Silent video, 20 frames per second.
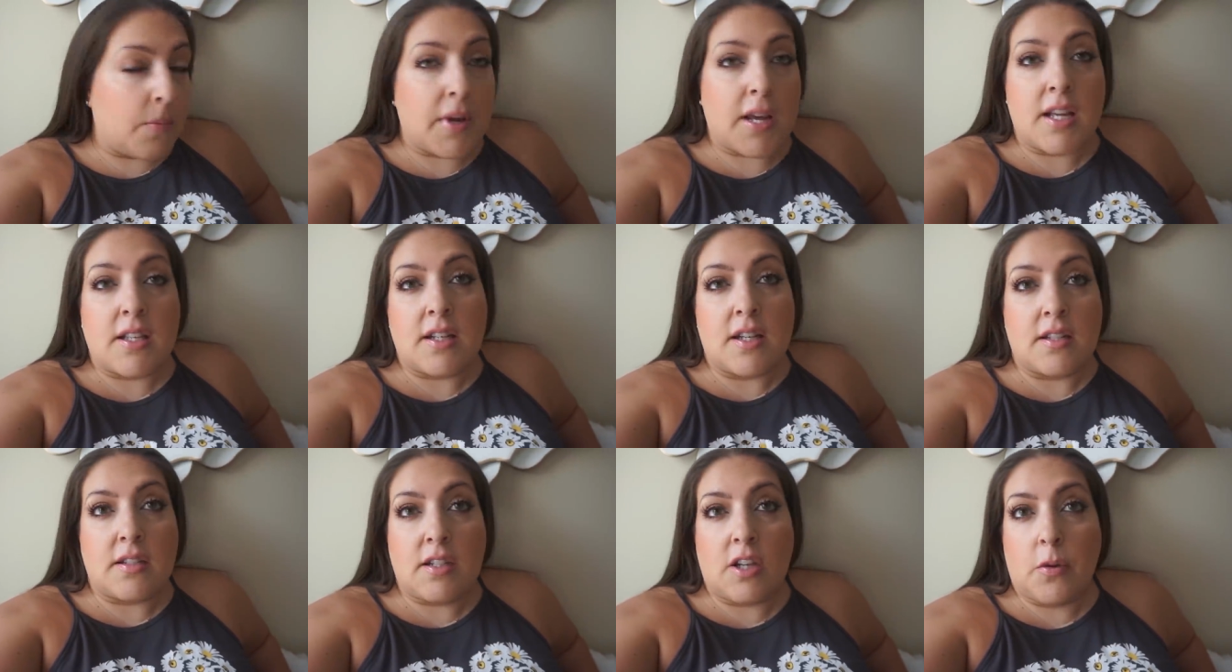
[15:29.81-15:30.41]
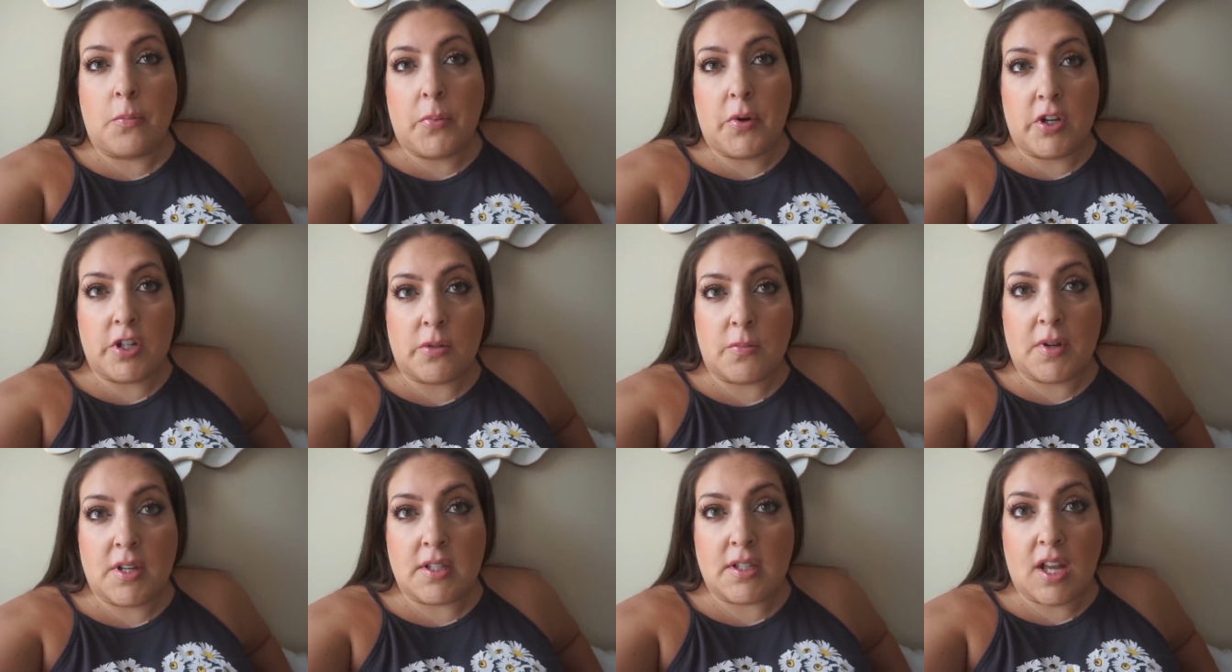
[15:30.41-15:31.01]
because I still
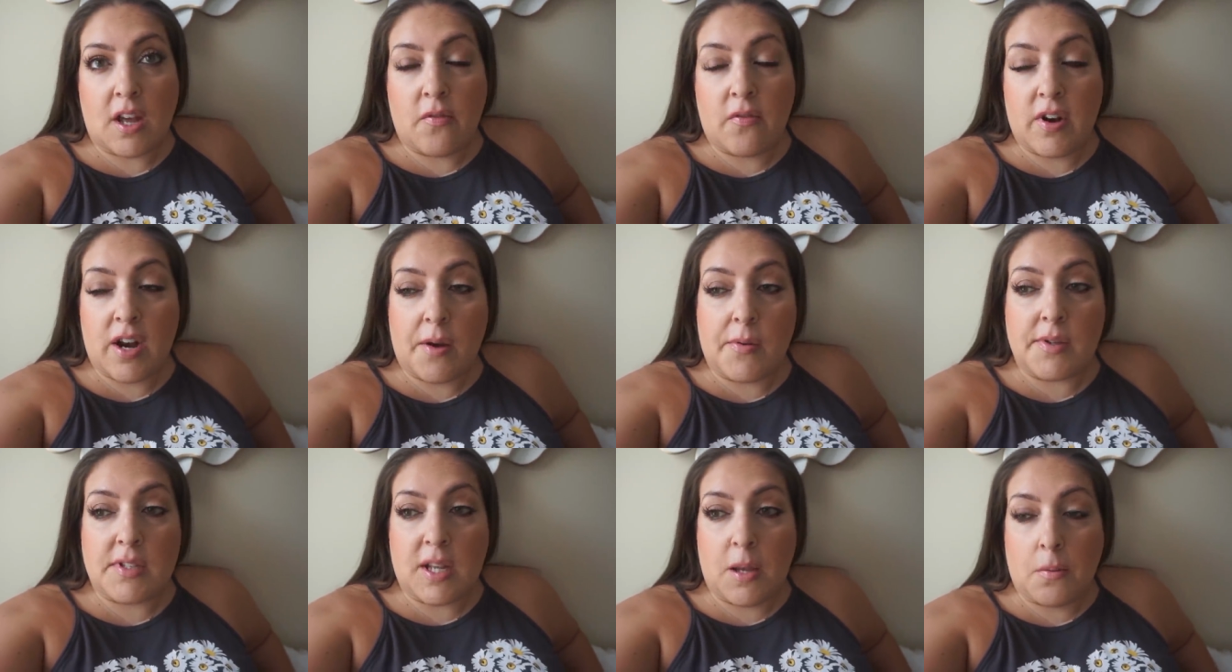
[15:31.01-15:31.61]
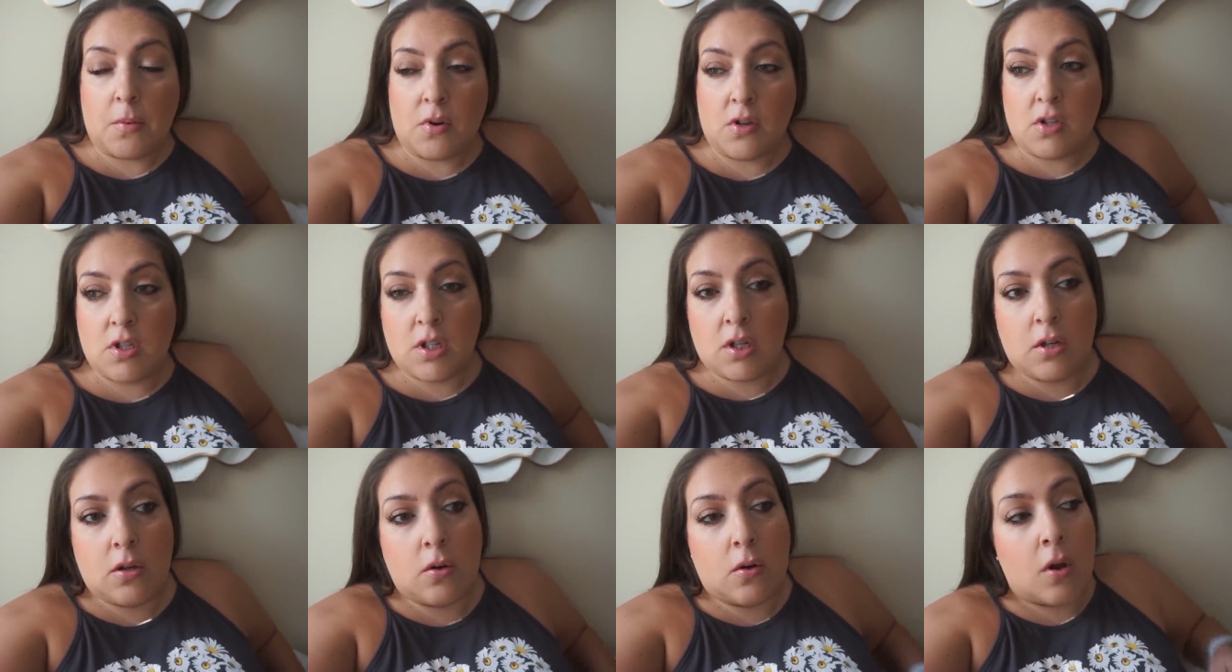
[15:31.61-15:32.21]
pushed myself and I was able to
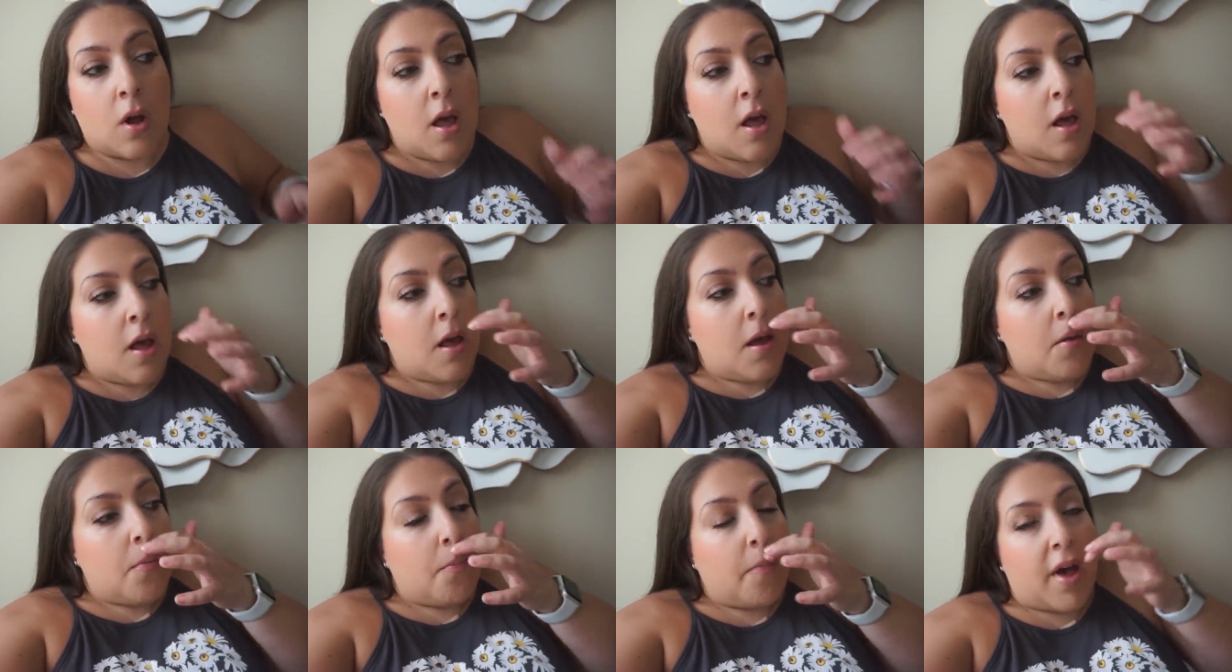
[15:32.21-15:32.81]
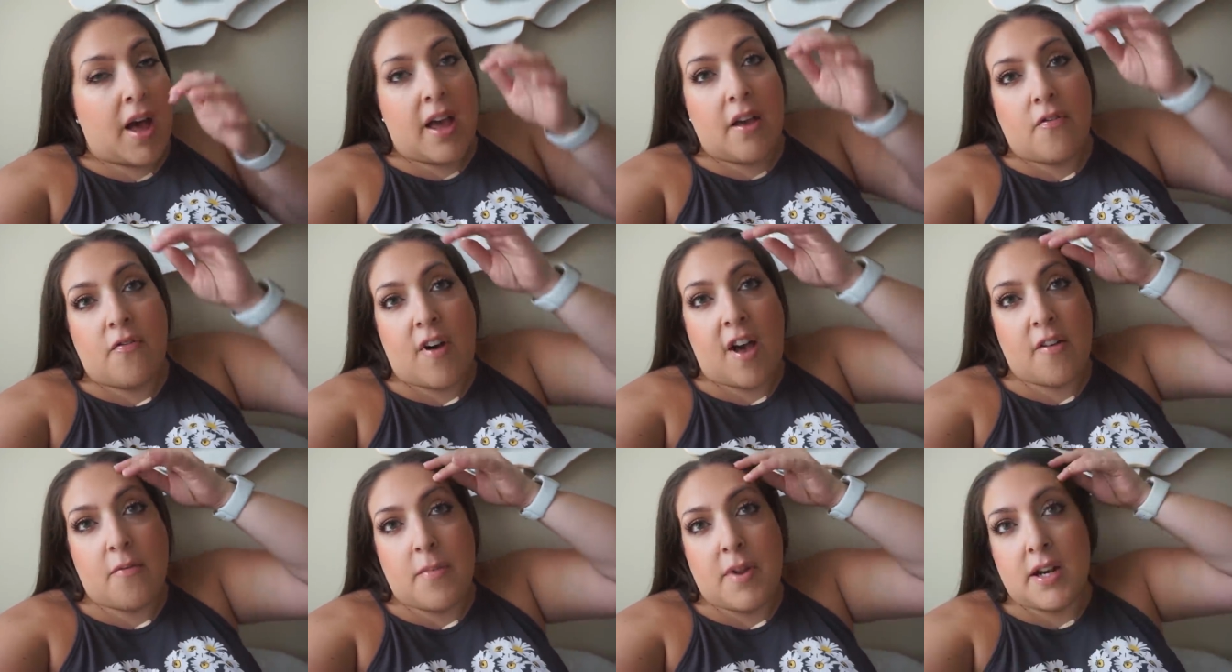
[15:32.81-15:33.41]
do my
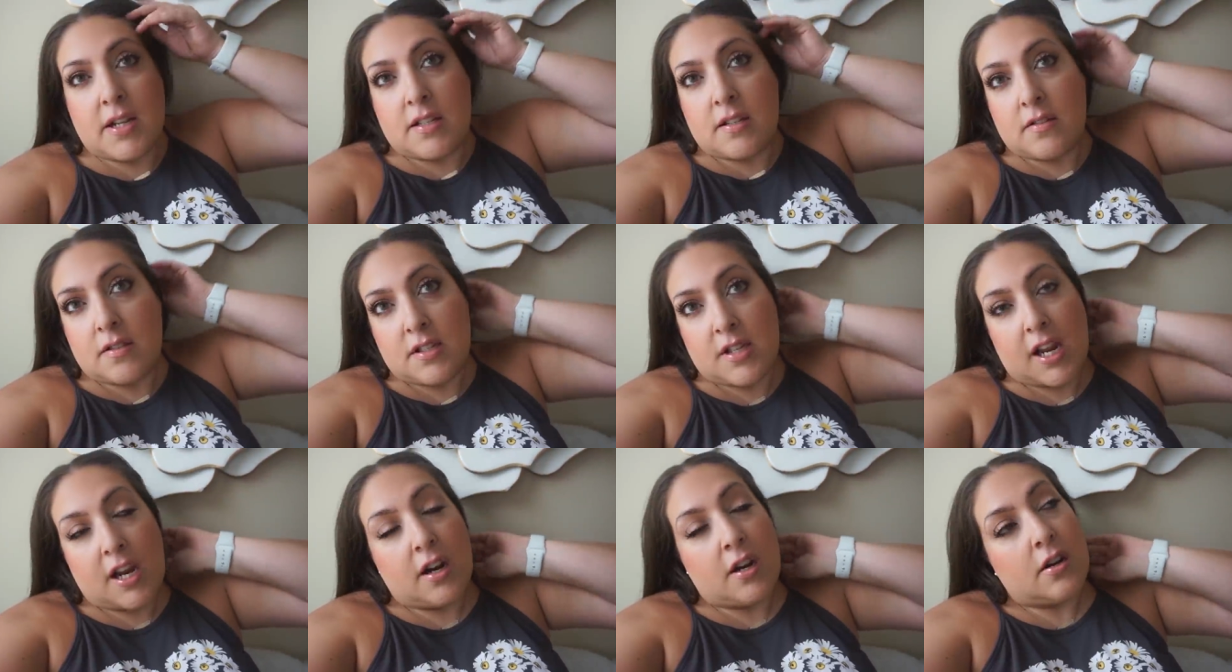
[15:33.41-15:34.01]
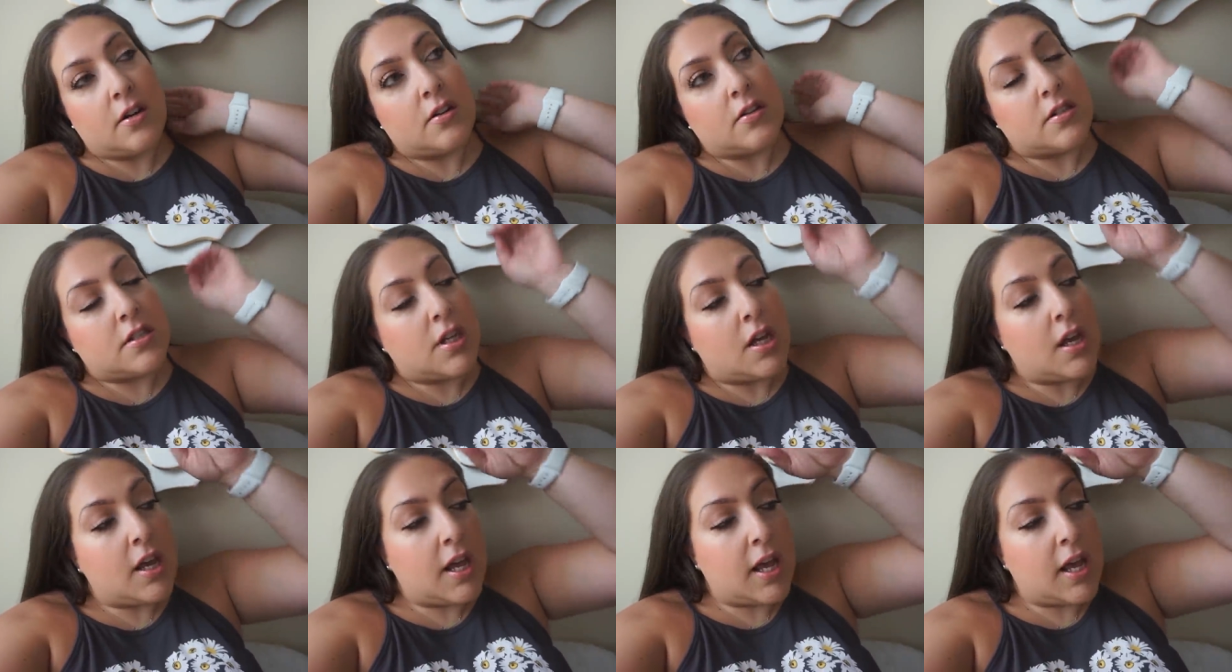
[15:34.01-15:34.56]
five minutes of stairs.